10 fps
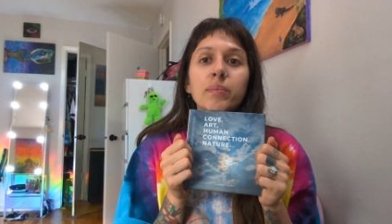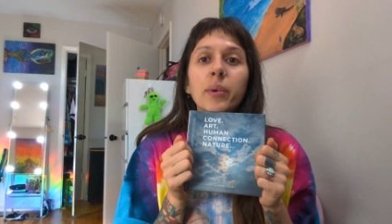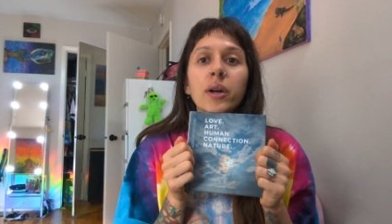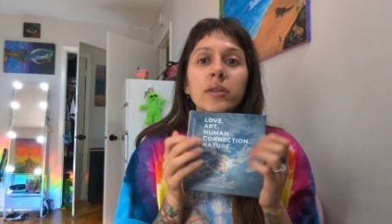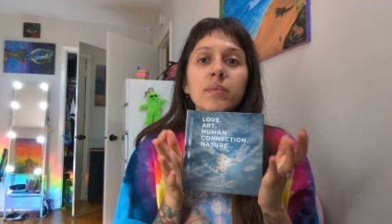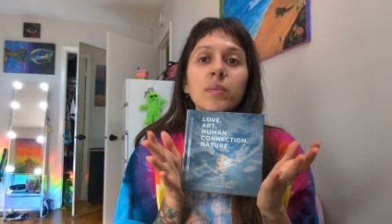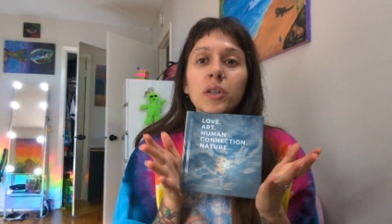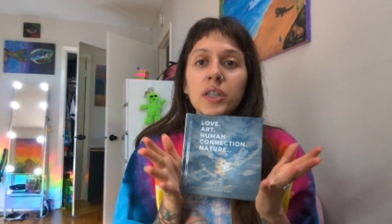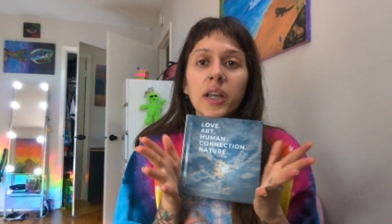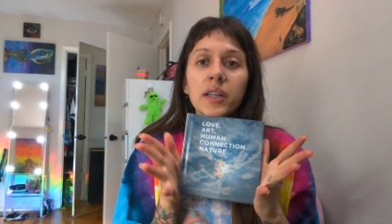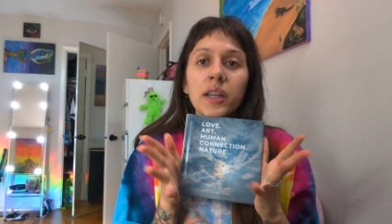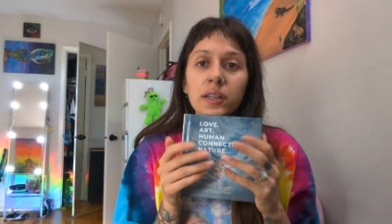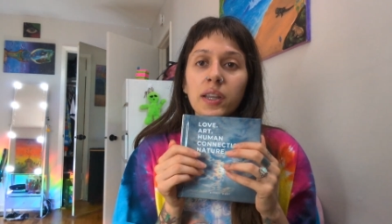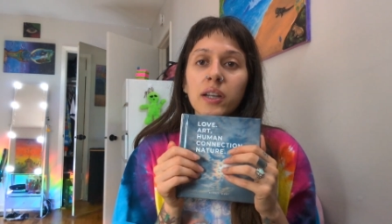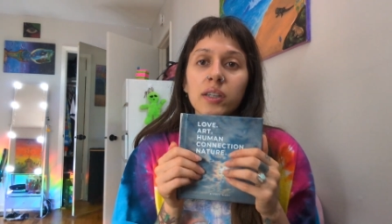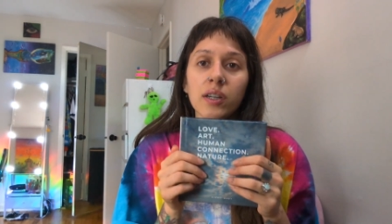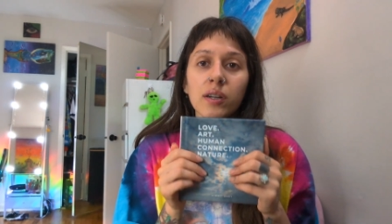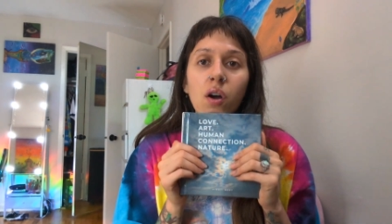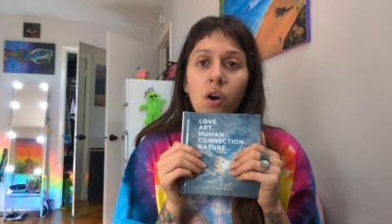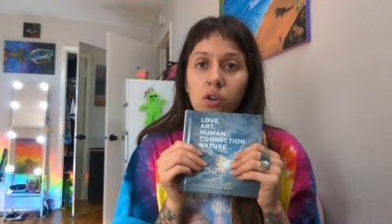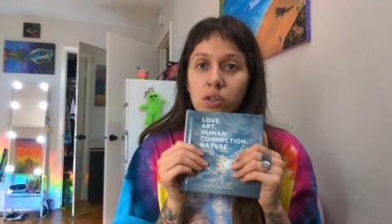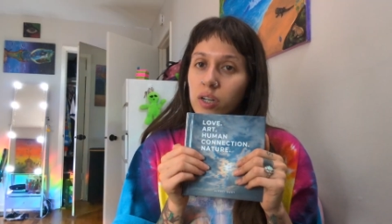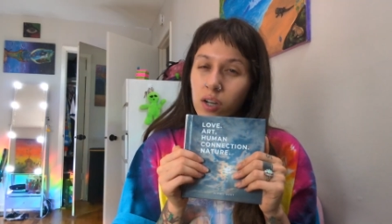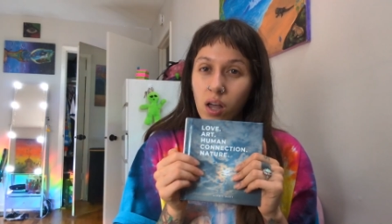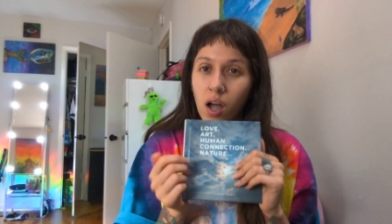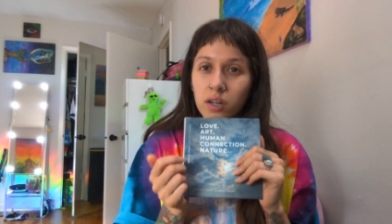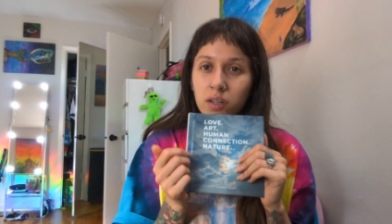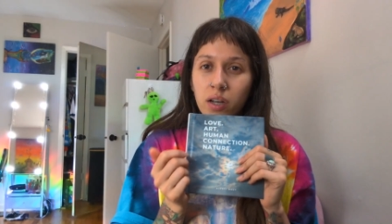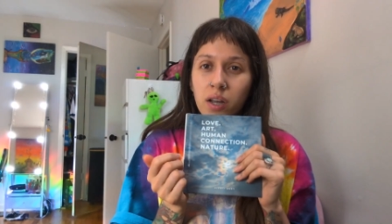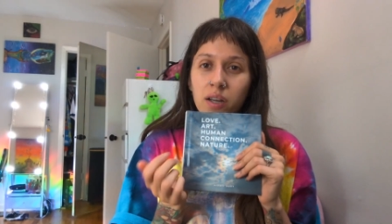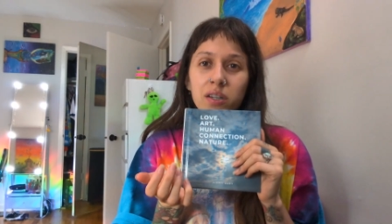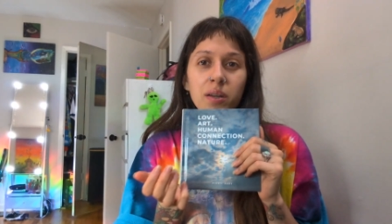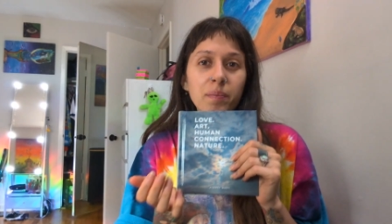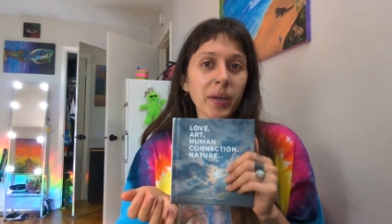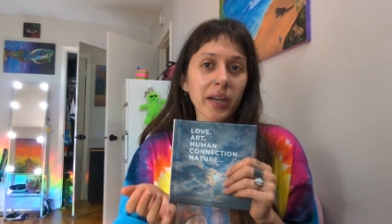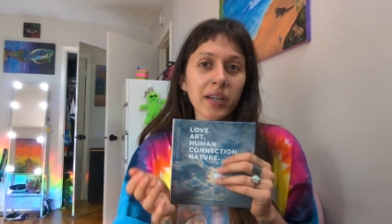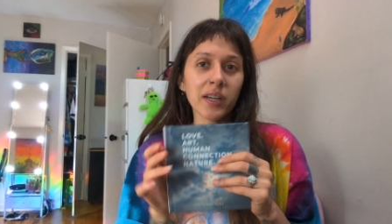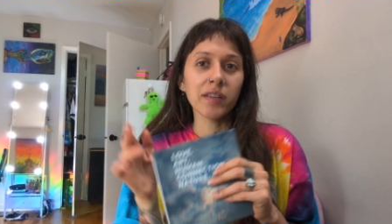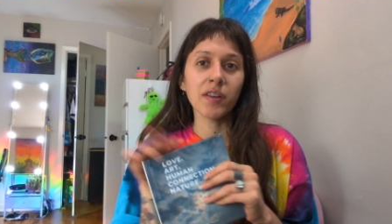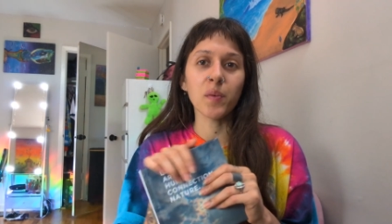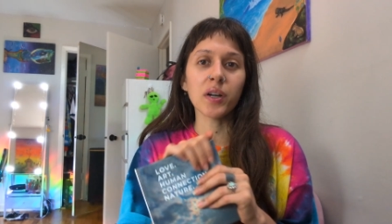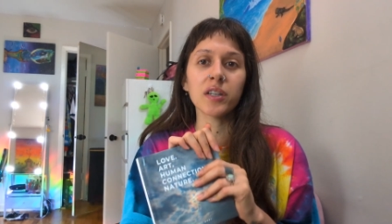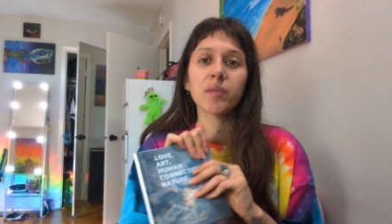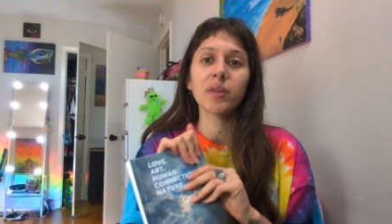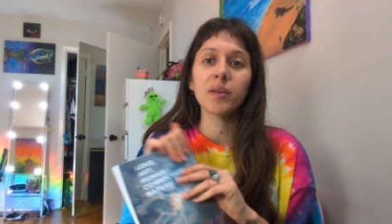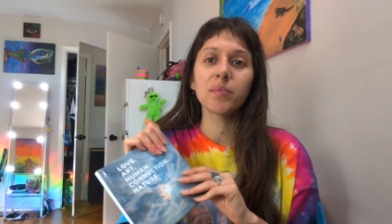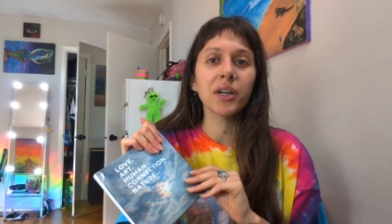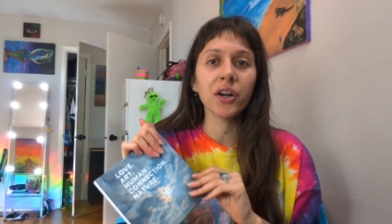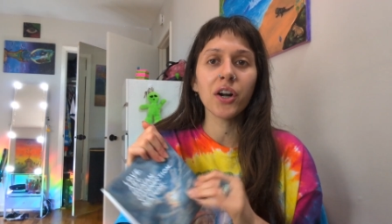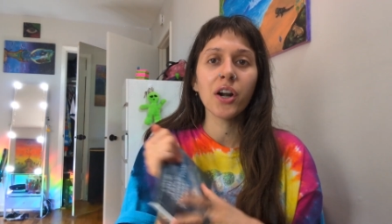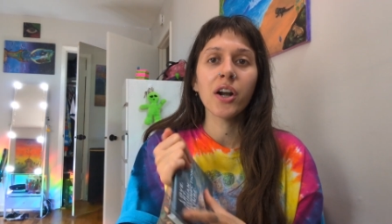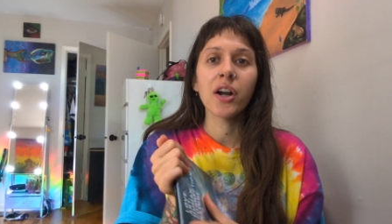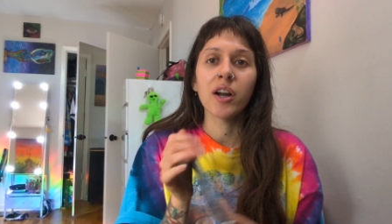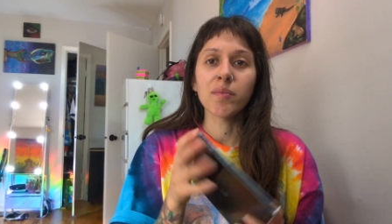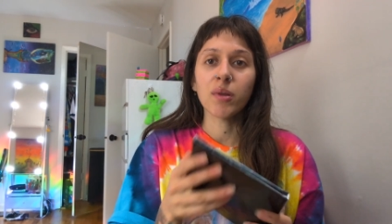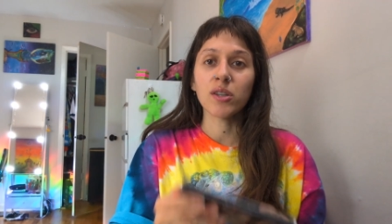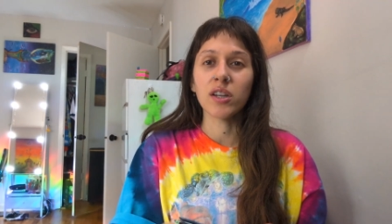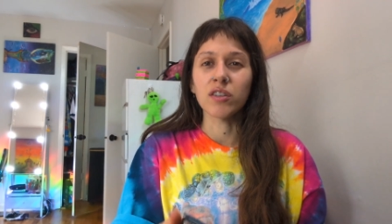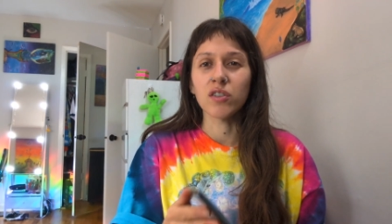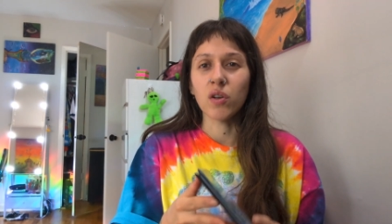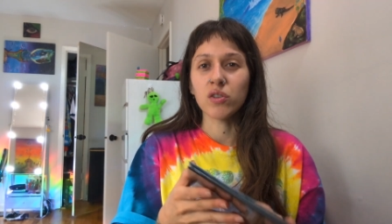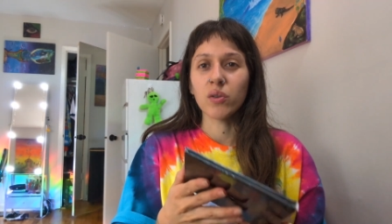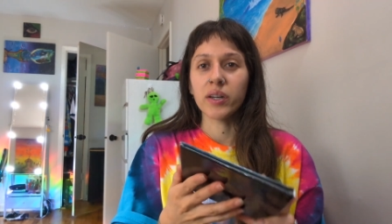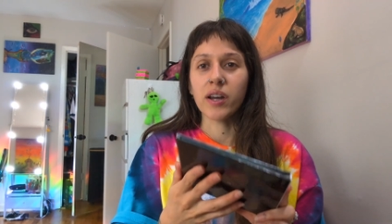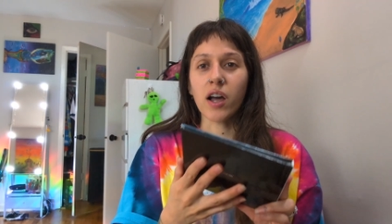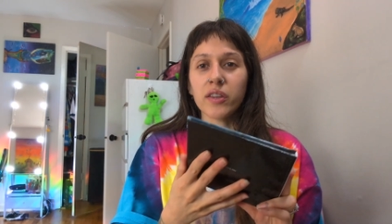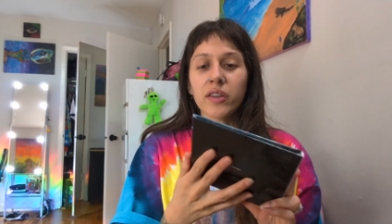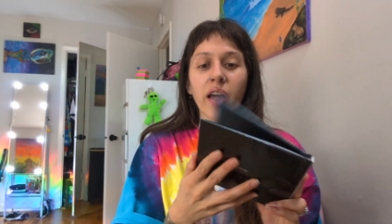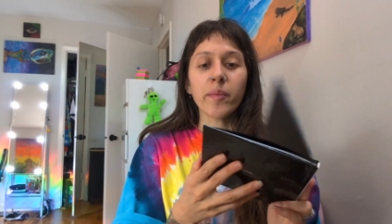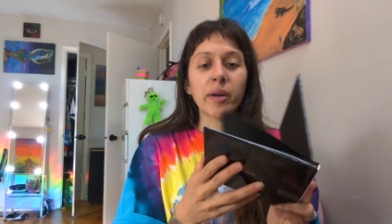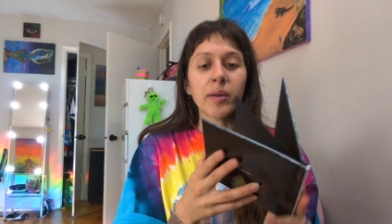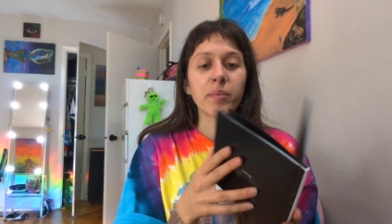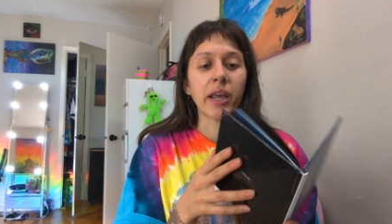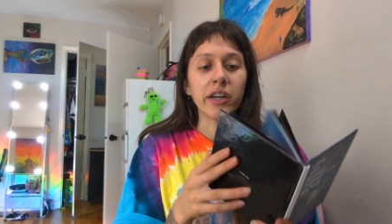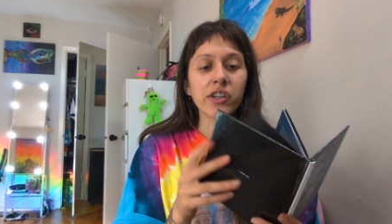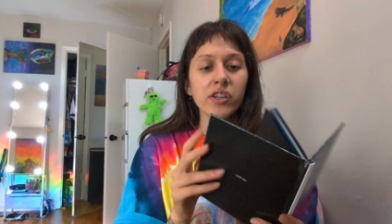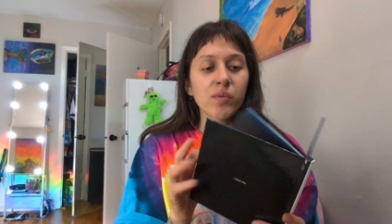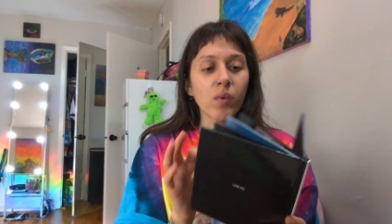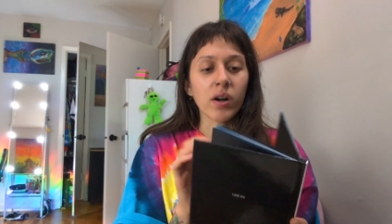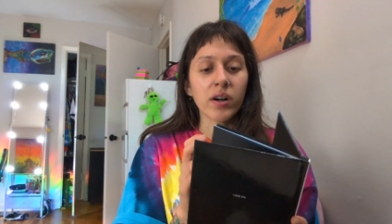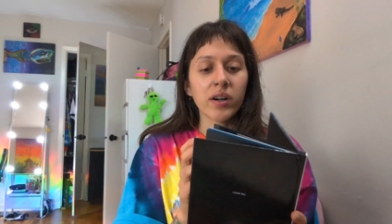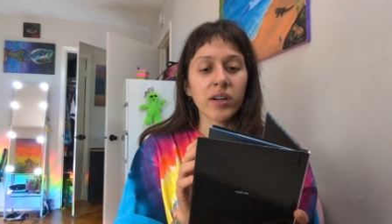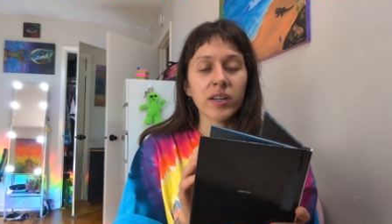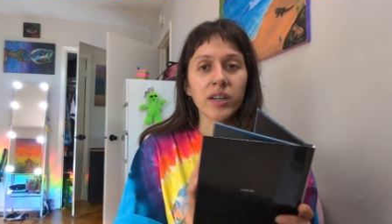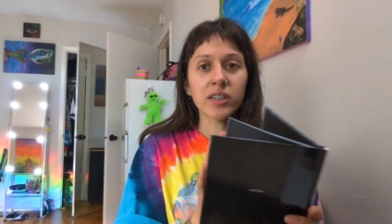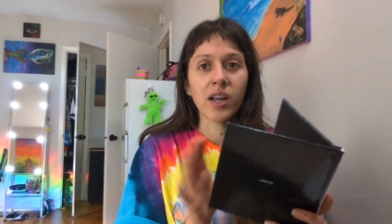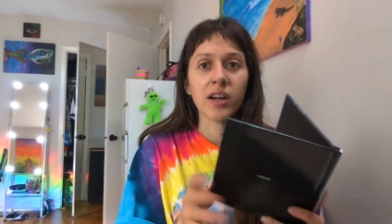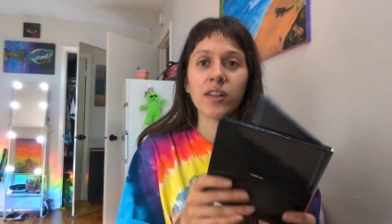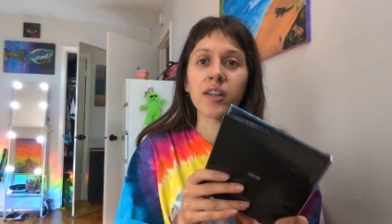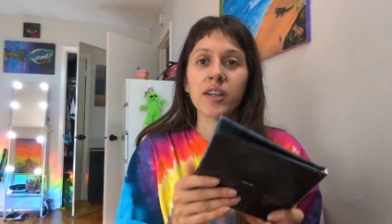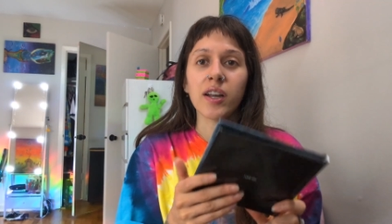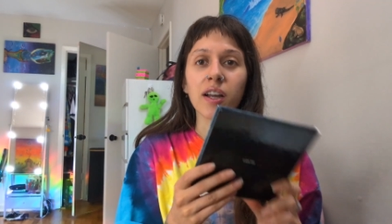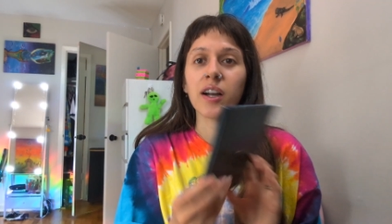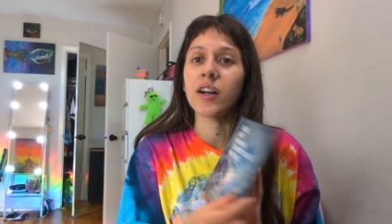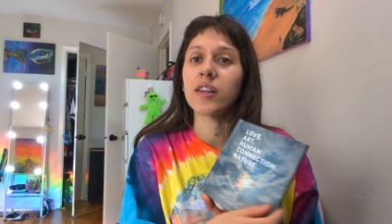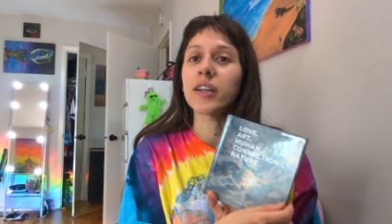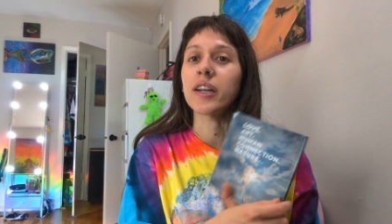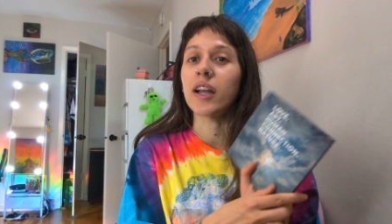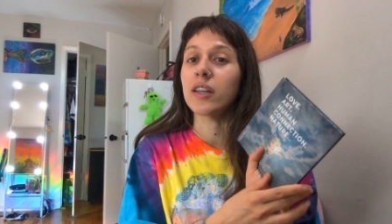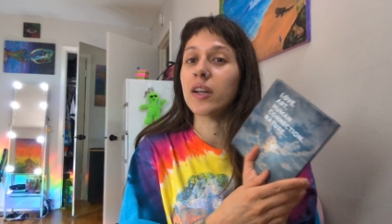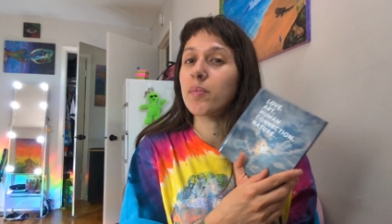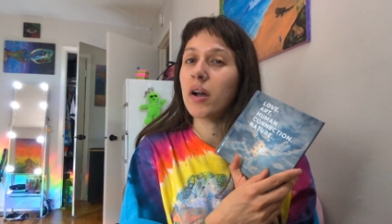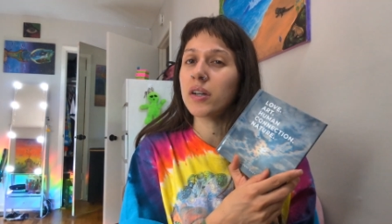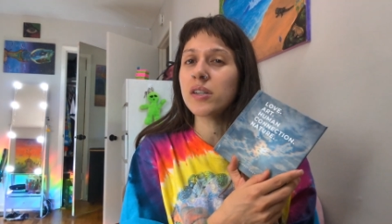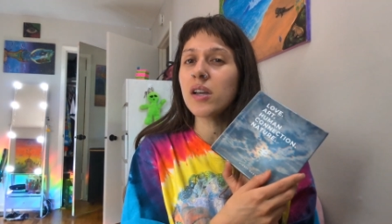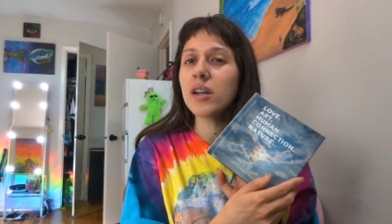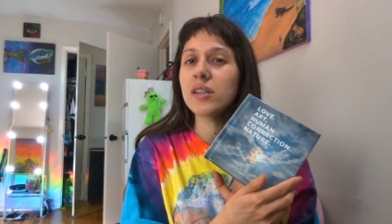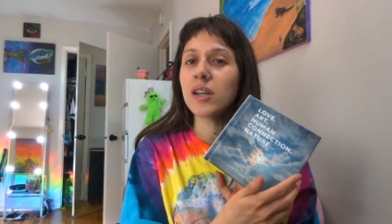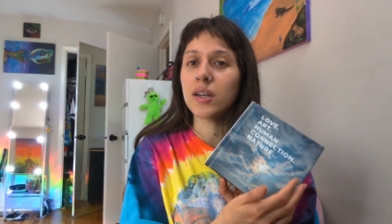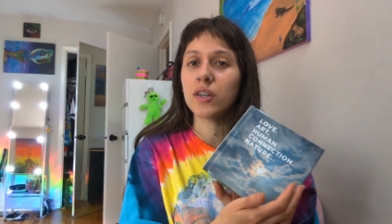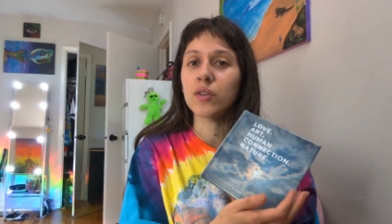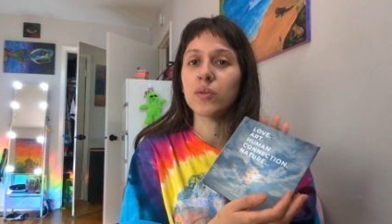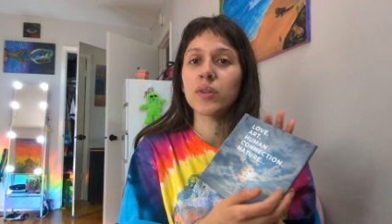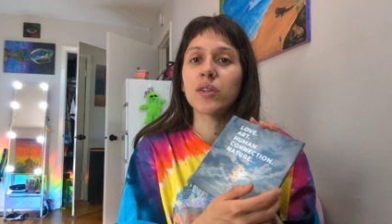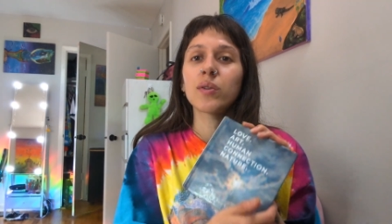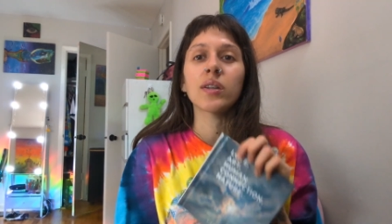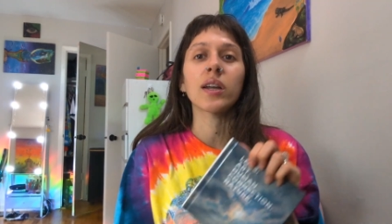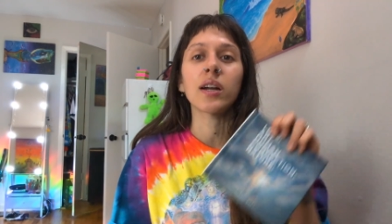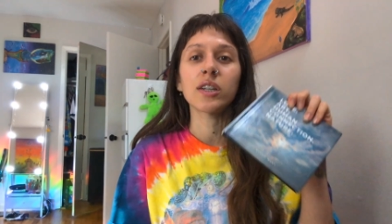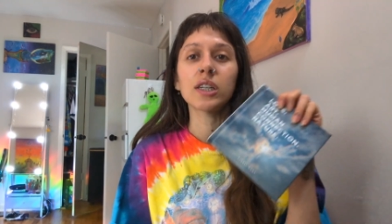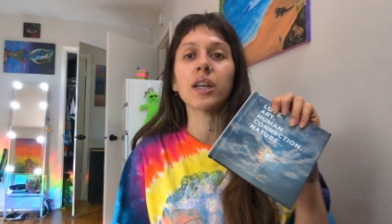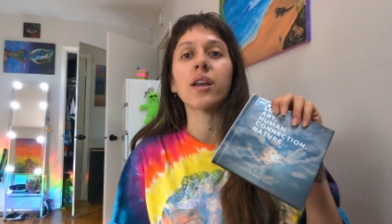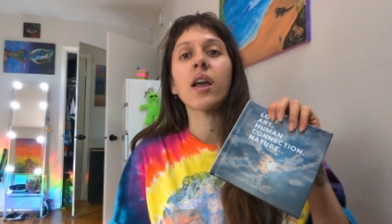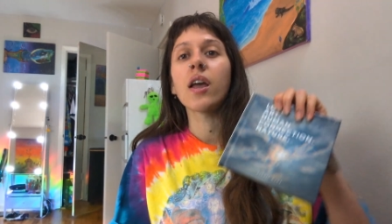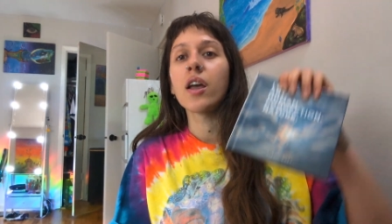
but once again, like that's gonna cost like a lot to make if I want it to be bigger. Plus like there's also like not that many pages where it's kind of like, I kind of like it at like a pocket size, kind of cute, because you can like kind of just like